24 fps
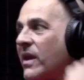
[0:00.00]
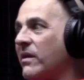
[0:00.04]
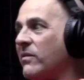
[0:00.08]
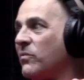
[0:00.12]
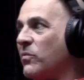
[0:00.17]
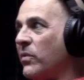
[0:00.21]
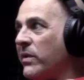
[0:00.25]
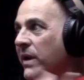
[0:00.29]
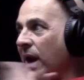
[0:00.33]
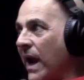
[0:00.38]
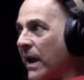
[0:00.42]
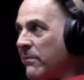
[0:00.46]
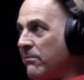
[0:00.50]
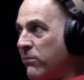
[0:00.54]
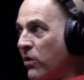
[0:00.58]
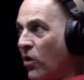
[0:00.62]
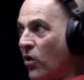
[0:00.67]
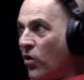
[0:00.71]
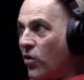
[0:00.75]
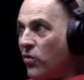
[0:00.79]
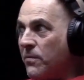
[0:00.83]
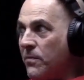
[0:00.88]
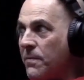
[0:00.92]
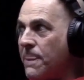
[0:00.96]
When I
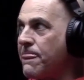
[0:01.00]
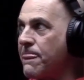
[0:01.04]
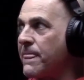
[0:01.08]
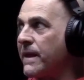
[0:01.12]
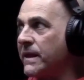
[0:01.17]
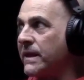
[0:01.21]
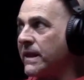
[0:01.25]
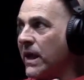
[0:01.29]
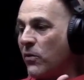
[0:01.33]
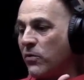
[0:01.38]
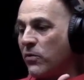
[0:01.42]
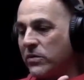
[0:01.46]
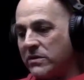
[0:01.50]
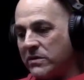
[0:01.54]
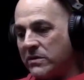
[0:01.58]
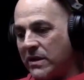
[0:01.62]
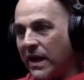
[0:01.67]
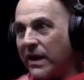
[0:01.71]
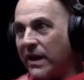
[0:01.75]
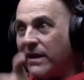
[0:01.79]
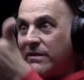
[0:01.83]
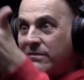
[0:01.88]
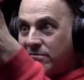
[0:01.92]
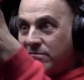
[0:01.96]
blow,
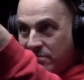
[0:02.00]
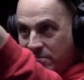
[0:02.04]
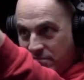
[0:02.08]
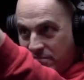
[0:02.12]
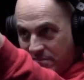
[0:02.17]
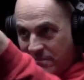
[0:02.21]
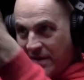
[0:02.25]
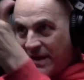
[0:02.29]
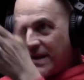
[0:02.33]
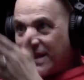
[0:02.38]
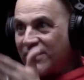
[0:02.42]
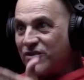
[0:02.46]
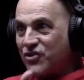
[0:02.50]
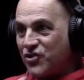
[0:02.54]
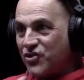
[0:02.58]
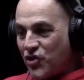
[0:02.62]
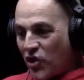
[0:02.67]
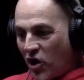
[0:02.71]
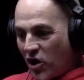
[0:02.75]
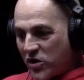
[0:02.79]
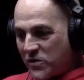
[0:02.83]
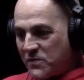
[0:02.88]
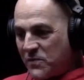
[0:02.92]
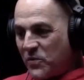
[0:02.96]
they
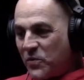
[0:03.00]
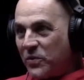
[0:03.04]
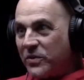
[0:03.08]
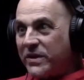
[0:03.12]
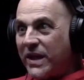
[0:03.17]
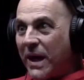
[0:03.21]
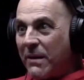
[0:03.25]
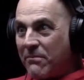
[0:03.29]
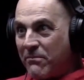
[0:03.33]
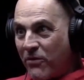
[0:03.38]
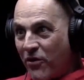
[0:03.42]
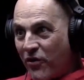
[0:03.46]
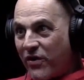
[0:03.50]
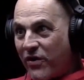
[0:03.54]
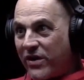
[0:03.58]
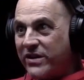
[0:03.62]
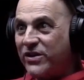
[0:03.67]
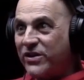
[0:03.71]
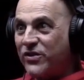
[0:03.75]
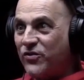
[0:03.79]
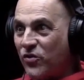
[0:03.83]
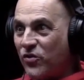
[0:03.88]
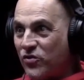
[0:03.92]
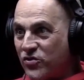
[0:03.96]
charged me with that murder at the
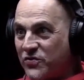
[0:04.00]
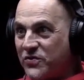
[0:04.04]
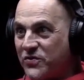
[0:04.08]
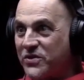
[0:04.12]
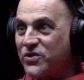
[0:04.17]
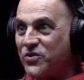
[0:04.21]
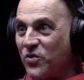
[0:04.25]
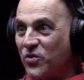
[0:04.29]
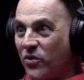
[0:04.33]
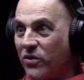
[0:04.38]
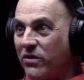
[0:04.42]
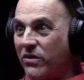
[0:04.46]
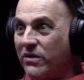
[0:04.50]
grocery store.